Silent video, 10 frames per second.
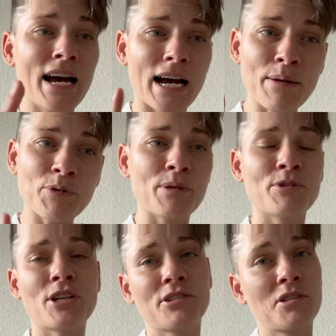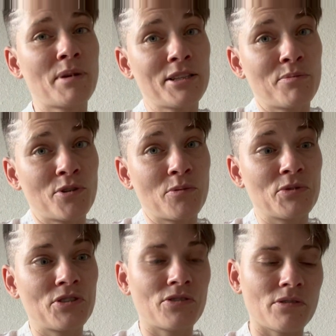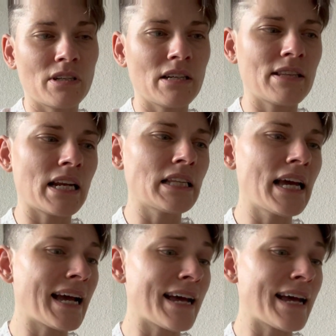I'm pretty particular about the boobs that I like.